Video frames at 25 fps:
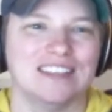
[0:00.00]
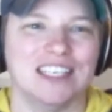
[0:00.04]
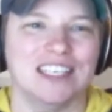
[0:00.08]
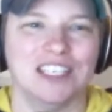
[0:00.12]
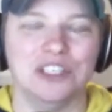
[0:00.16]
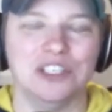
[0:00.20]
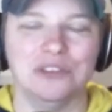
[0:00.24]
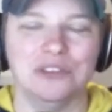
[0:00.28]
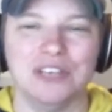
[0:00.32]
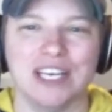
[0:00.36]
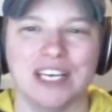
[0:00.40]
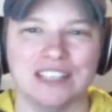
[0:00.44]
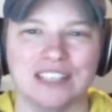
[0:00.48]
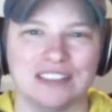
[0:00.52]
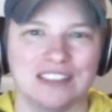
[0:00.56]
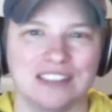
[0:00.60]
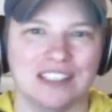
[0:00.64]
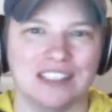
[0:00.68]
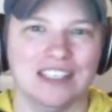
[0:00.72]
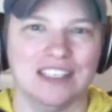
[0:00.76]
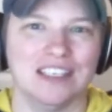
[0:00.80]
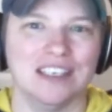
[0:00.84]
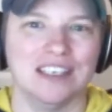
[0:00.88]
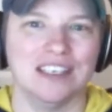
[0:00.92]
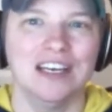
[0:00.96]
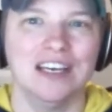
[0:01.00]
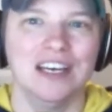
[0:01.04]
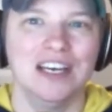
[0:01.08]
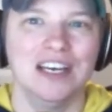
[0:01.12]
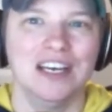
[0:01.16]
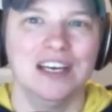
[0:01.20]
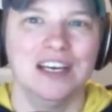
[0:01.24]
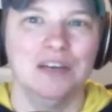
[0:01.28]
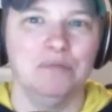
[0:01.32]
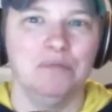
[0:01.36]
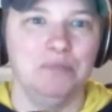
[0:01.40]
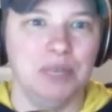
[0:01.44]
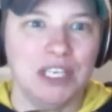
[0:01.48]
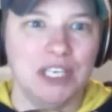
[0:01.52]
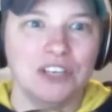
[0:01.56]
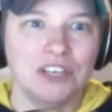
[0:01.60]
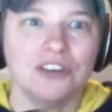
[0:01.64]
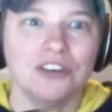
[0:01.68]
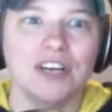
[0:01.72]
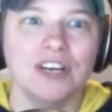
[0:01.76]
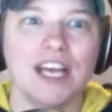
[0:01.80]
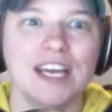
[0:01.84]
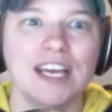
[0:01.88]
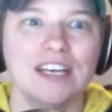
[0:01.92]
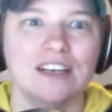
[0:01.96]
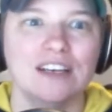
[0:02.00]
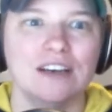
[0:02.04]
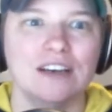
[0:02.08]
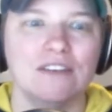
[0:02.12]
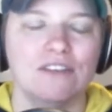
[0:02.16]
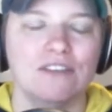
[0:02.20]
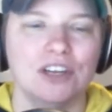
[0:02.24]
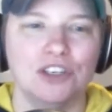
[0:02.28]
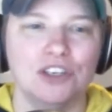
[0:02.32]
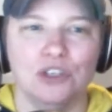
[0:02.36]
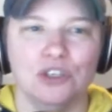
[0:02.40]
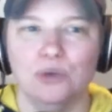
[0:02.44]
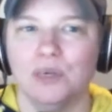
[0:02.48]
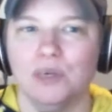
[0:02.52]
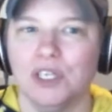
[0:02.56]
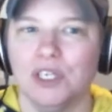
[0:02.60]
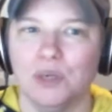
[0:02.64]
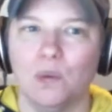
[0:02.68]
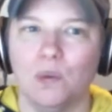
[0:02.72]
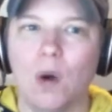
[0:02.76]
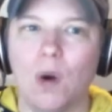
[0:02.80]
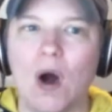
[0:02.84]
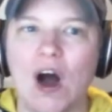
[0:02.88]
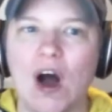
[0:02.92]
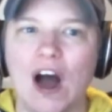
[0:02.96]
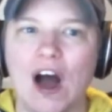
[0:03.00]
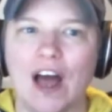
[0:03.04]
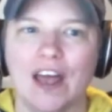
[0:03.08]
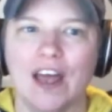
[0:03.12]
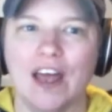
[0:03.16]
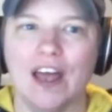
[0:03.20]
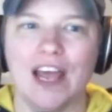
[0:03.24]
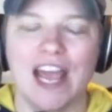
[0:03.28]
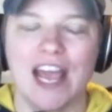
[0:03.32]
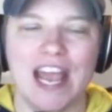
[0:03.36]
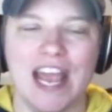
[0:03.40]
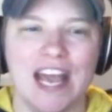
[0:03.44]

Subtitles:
Like you get to be creative and do what you want,